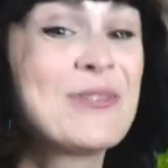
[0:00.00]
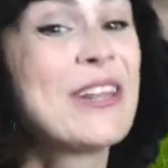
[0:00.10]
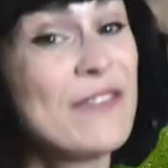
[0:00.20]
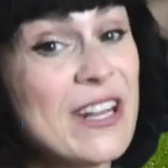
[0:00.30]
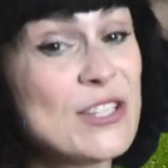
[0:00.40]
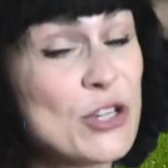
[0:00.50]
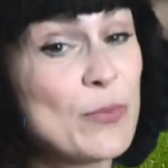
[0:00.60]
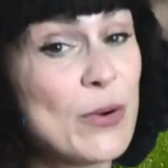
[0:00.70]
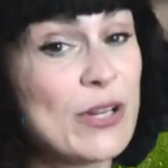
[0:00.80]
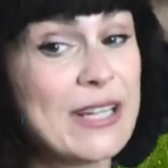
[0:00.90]
Well, if it is your
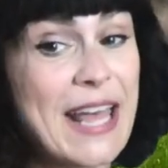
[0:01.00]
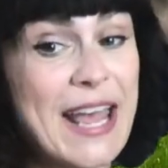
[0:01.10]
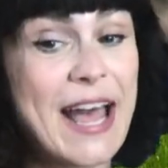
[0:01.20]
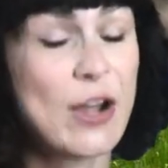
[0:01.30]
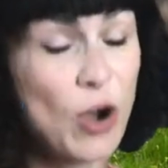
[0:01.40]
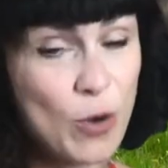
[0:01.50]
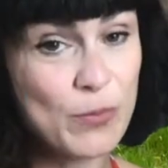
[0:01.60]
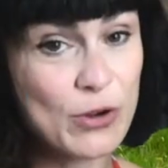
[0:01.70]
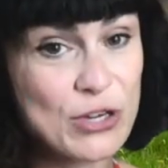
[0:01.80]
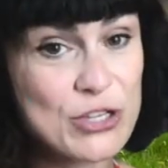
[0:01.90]
birthday, I hope
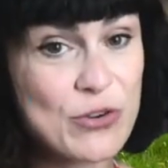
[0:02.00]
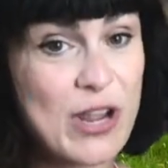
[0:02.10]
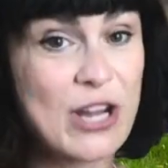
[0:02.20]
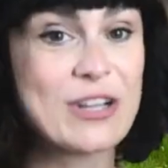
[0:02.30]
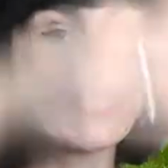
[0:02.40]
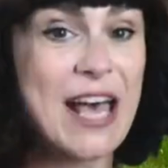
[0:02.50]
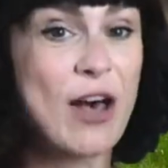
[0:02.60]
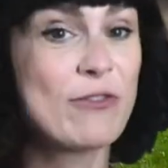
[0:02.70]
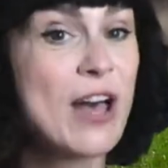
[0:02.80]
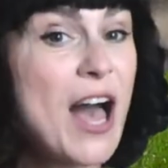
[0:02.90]
you're enjoying
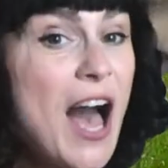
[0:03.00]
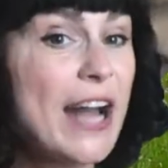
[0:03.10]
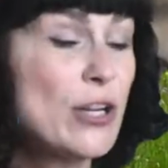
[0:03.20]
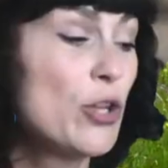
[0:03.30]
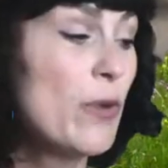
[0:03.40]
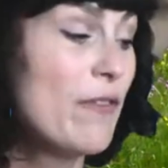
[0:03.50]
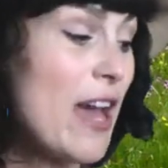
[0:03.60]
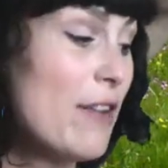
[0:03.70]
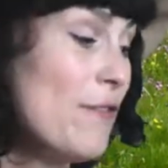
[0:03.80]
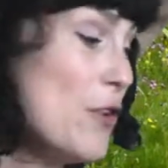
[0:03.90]
yourself. I know that we've
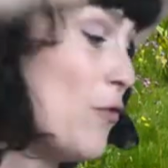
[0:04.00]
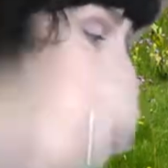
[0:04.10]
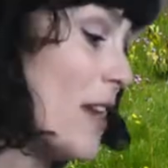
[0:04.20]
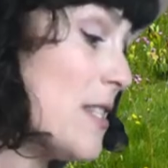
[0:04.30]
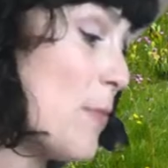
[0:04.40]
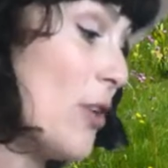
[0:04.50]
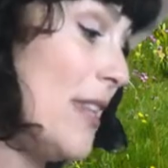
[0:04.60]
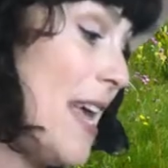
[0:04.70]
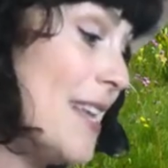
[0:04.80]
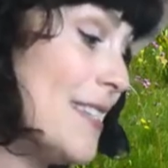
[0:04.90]
had a few friends'
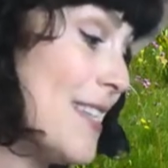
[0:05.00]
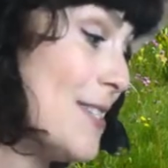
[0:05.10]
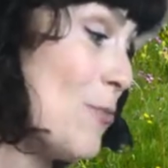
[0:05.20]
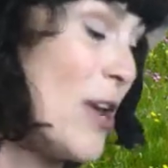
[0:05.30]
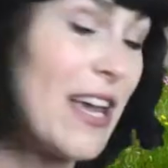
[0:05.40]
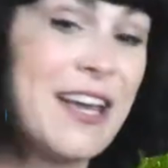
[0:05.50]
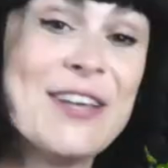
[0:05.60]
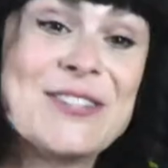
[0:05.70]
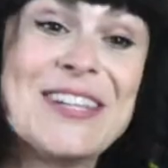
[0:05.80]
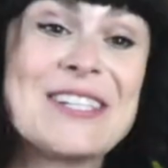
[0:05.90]
birthdays this week,
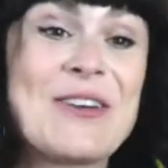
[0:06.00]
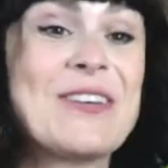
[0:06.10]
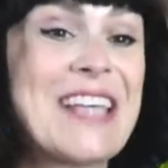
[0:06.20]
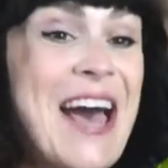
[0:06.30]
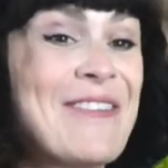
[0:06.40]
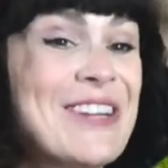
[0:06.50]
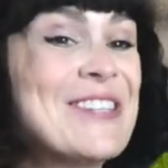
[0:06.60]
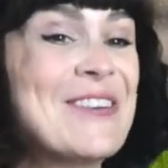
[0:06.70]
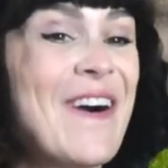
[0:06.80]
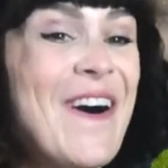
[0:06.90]
so this goes out
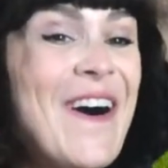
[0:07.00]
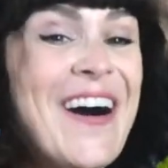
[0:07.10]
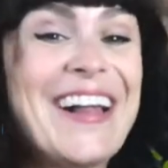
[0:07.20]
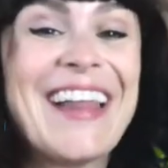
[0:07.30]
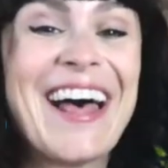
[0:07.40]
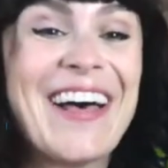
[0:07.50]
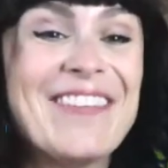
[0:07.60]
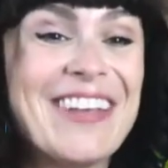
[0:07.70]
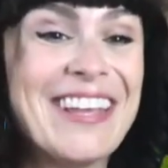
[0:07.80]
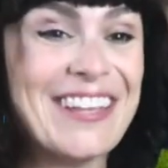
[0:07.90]
to all
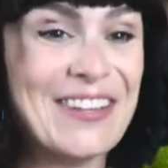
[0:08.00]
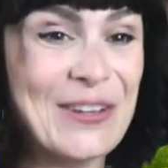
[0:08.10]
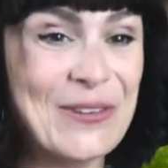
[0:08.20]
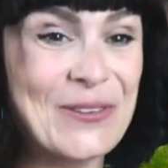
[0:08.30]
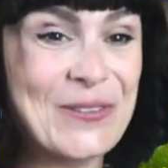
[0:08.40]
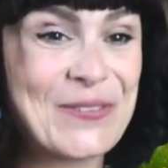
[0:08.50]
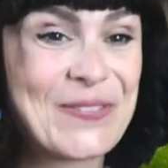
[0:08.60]
of you.